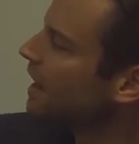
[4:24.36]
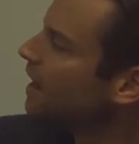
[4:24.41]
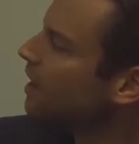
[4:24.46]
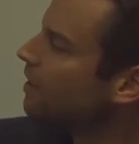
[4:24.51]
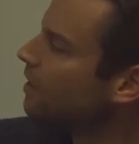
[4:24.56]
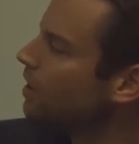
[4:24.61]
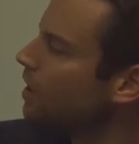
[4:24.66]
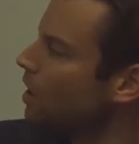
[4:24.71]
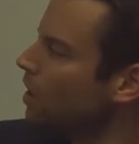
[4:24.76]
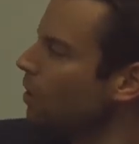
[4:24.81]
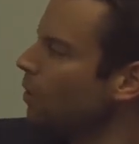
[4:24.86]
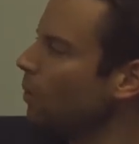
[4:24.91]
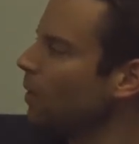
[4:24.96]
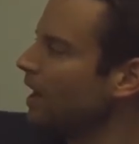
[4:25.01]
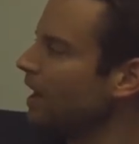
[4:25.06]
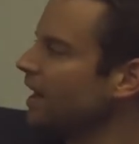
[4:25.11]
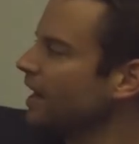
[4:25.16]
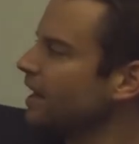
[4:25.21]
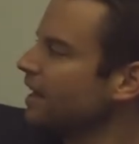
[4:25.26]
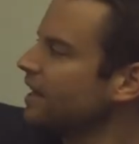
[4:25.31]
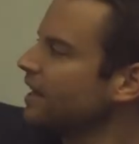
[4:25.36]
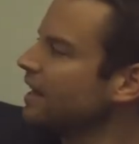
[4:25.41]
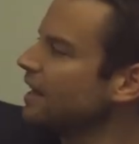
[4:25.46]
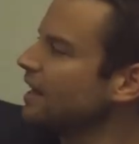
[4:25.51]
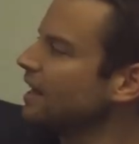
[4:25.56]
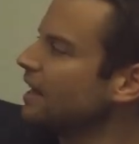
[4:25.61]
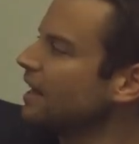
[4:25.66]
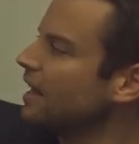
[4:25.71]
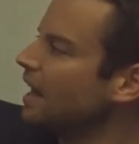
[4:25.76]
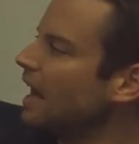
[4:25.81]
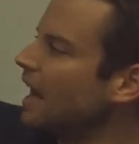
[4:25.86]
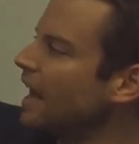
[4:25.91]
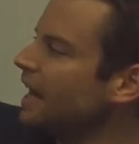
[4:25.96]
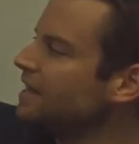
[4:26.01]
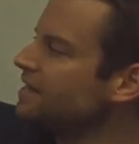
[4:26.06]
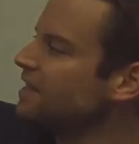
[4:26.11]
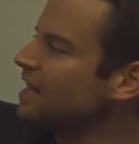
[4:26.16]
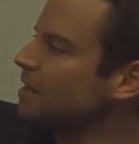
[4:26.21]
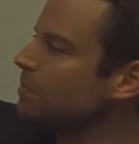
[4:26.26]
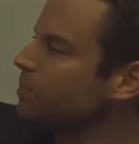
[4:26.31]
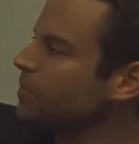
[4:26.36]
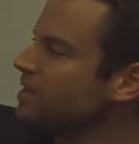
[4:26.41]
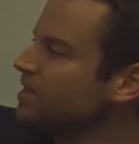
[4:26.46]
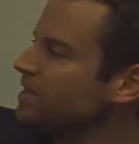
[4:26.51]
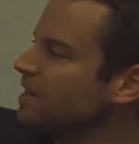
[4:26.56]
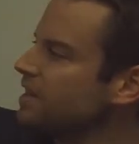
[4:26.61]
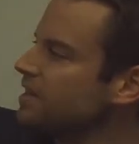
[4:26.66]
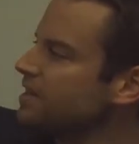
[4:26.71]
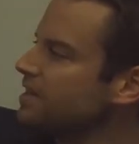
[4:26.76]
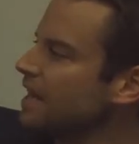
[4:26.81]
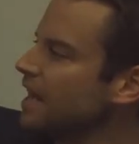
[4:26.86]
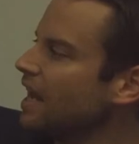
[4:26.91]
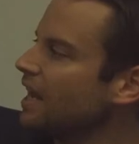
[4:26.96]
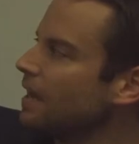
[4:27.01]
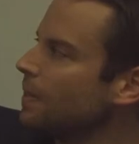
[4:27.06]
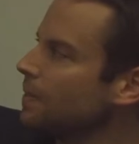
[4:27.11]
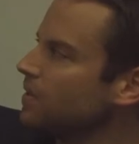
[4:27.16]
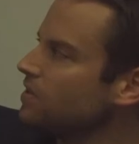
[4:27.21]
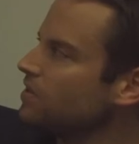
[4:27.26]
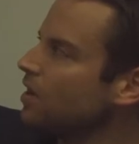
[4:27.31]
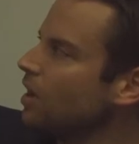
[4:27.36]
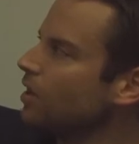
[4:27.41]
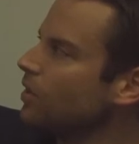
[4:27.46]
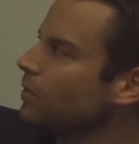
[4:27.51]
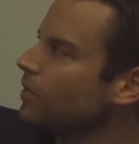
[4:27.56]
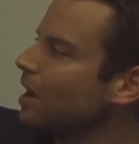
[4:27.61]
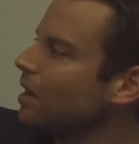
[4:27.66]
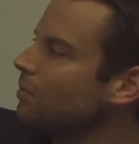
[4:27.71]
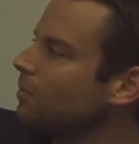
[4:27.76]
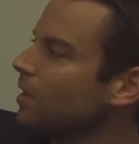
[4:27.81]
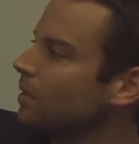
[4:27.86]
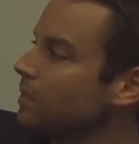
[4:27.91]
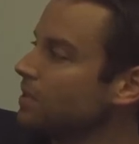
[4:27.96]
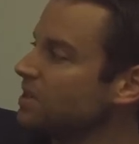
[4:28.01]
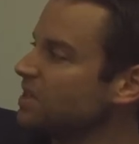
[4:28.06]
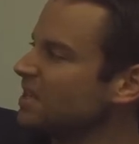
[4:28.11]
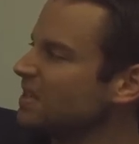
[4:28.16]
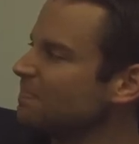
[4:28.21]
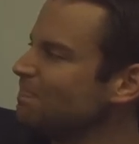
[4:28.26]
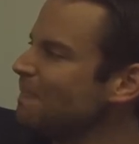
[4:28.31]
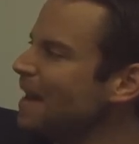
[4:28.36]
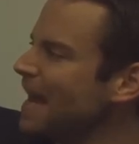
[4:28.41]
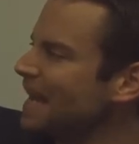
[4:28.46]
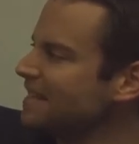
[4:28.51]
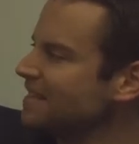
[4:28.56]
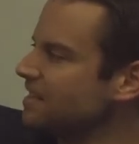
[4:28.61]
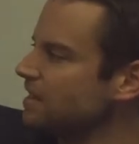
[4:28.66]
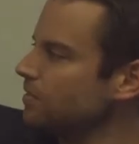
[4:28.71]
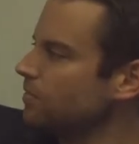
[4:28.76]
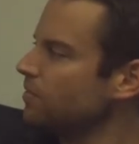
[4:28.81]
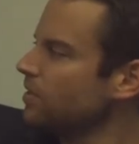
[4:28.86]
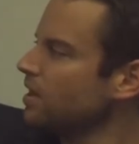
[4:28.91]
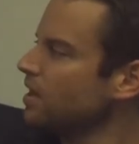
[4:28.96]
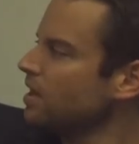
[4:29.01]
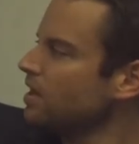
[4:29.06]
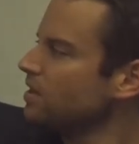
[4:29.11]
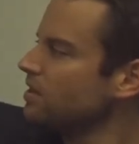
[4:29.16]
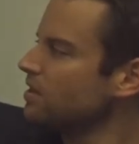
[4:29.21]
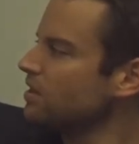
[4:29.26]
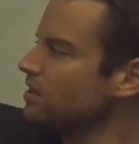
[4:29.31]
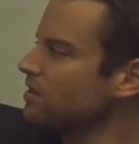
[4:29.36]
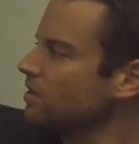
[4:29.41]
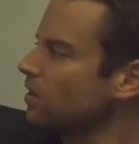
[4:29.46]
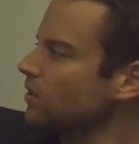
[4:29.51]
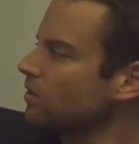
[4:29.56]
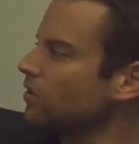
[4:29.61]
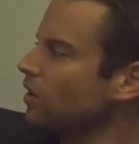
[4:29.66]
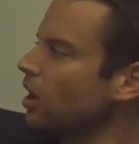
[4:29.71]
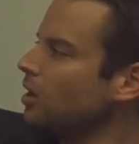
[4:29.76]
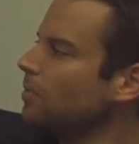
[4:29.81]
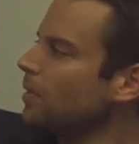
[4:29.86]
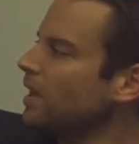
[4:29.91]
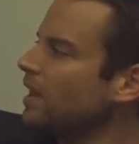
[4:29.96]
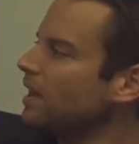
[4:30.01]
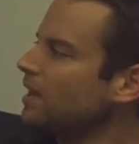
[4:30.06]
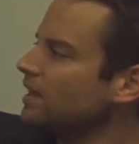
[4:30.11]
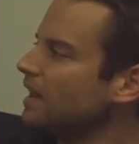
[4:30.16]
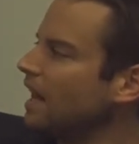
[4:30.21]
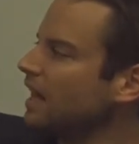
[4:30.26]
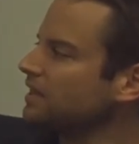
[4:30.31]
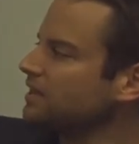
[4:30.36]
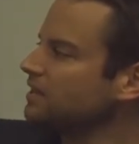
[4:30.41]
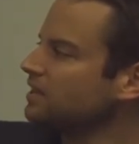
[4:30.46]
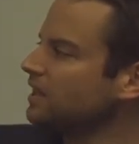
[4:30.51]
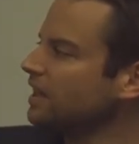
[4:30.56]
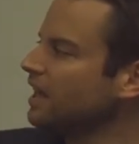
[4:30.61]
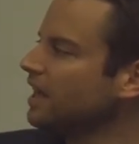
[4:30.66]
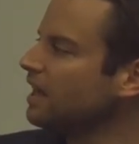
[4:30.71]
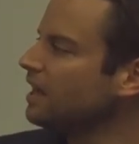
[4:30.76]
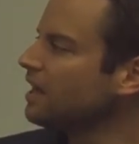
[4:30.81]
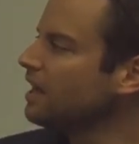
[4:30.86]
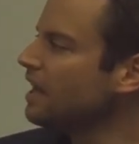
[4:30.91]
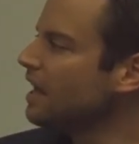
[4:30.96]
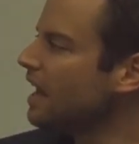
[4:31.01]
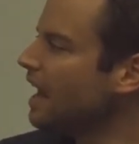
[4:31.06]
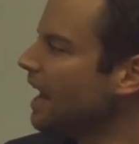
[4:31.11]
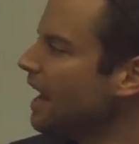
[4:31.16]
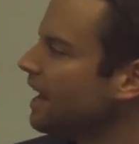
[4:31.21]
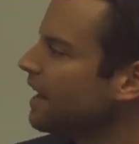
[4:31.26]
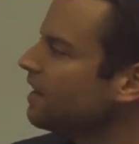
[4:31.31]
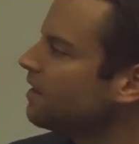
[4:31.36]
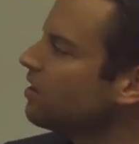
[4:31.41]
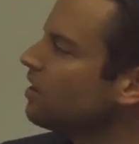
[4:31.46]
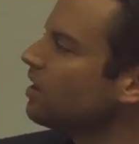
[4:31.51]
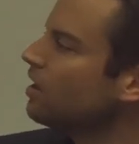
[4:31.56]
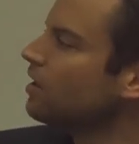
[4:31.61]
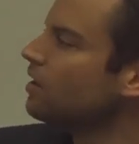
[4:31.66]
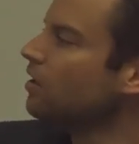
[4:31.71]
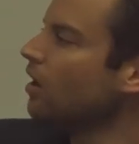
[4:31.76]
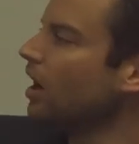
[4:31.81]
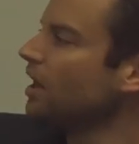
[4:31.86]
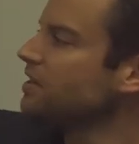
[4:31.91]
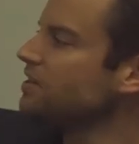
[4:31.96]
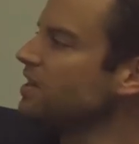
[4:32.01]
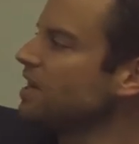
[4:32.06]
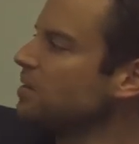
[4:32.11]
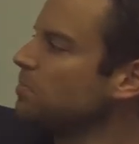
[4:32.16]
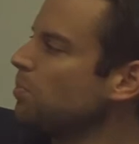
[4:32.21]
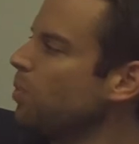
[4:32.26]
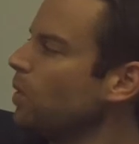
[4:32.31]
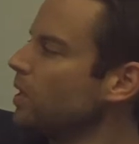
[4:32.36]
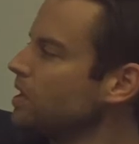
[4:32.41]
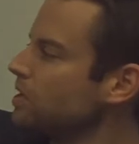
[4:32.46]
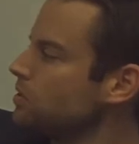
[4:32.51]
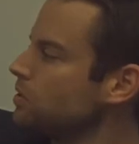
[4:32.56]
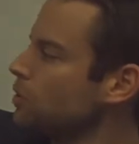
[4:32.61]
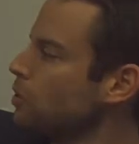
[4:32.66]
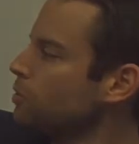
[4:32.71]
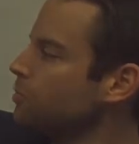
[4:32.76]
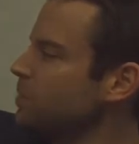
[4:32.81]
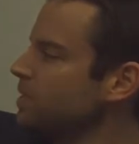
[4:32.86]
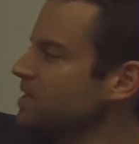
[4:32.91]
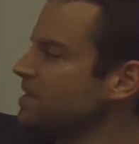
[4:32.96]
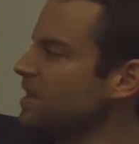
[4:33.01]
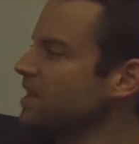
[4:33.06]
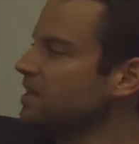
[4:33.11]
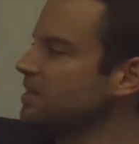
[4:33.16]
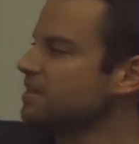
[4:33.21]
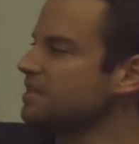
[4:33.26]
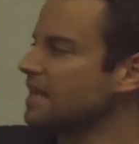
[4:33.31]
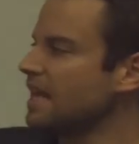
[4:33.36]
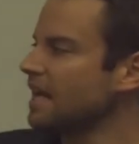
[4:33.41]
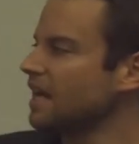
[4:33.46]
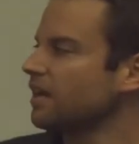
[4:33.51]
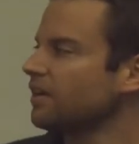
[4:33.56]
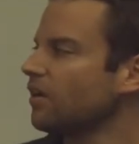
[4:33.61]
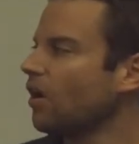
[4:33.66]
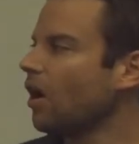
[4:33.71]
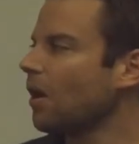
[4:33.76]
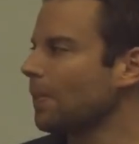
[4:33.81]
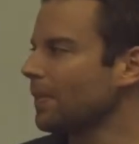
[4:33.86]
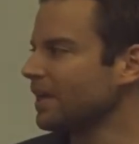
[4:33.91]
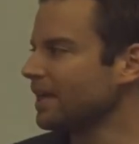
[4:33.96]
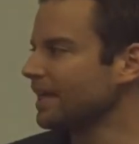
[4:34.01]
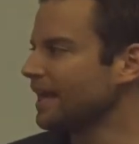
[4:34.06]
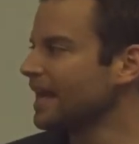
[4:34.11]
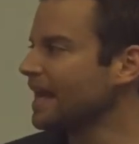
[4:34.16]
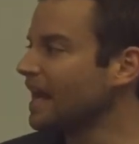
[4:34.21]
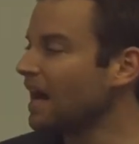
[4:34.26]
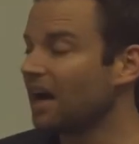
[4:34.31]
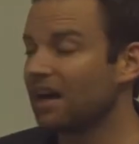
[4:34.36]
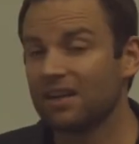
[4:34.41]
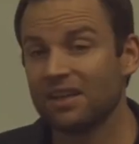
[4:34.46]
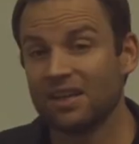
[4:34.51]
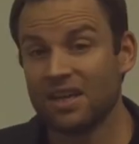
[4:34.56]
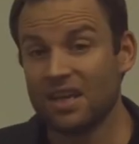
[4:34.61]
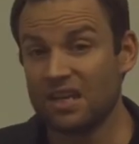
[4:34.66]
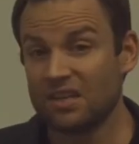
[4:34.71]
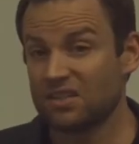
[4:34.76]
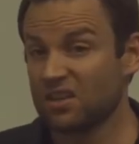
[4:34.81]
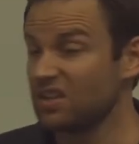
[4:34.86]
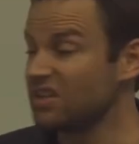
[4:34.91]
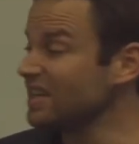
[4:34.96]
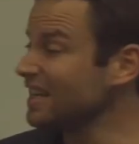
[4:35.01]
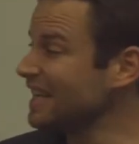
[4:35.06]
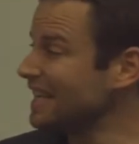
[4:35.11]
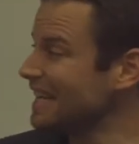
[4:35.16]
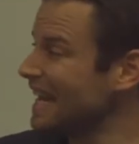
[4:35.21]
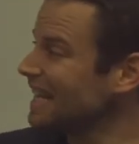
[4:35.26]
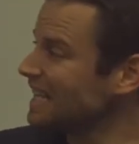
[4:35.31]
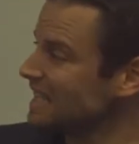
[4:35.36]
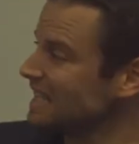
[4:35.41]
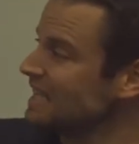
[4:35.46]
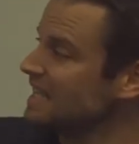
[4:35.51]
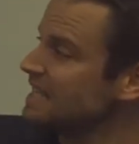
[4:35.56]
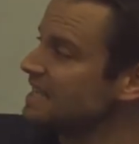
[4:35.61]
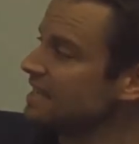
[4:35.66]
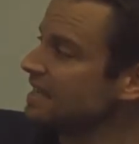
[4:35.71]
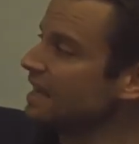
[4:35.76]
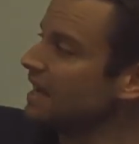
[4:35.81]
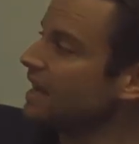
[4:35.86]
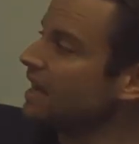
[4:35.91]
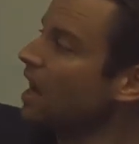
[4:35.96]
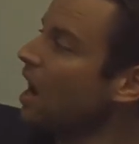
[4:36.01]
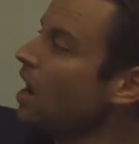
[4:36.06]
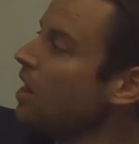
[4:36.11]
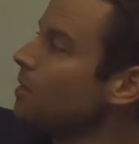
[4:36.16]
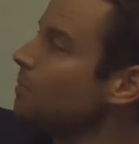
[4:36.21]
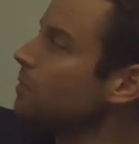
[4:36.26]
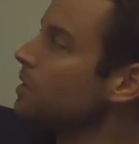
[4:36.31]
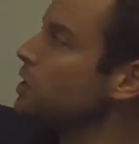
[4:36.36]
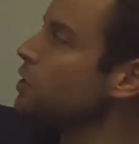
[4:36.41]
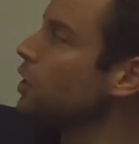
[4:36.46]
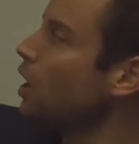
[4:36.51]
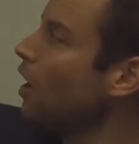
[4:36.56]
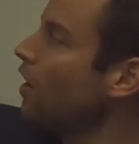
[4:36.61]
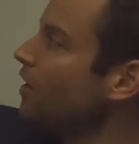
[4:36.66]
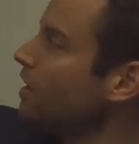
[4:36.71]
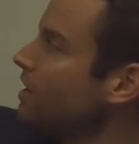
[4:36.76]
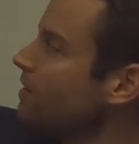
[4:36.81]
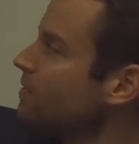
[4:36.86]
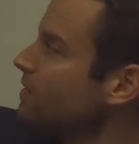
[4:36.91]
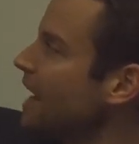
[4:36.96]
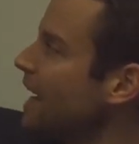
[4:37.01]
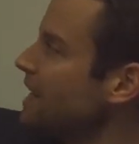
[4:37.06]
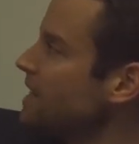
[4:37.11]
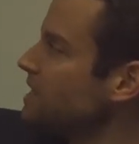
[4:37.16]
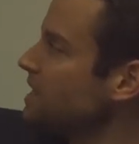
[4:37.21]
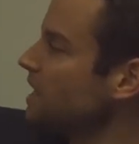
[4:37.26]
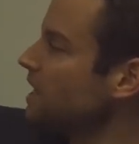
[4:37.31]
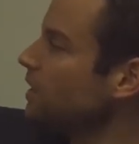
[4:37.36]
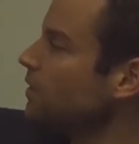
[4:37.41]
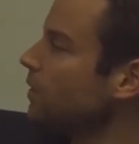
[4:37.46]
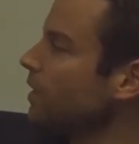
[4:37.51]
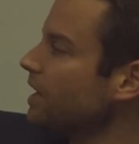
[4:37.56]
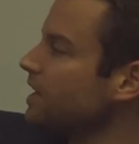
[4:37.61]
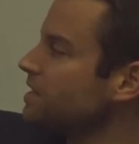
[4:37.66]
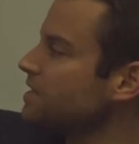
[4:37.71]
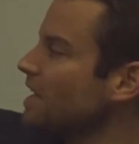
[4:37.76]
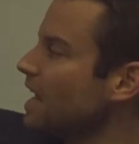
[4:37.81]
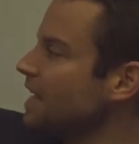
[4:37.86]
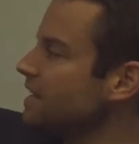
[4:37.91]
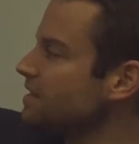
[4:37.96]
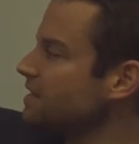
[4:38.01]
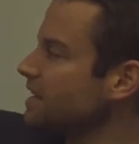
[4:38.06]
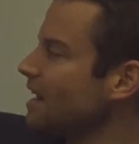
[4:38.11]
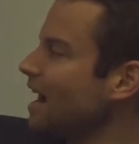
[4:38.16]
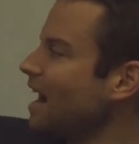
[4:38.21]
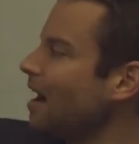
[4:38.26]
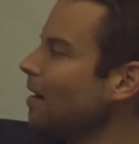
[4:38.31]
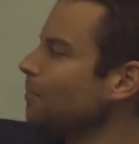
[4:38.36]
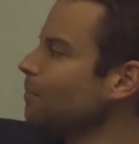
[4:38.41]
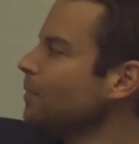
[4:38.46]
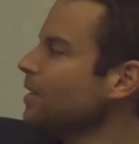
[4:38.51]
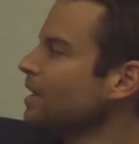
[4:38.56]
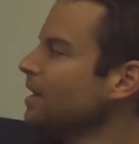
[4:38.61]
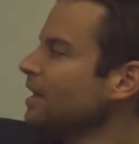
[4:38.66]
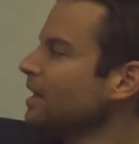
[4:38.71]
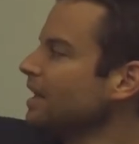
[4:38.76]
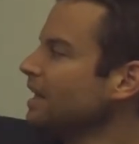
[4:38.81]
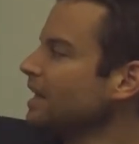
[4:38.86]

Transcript: down. We're 18% down in the total number, which is massive since October last year, and 19.2% down on the year. So you can actually see the majority of that decrease has come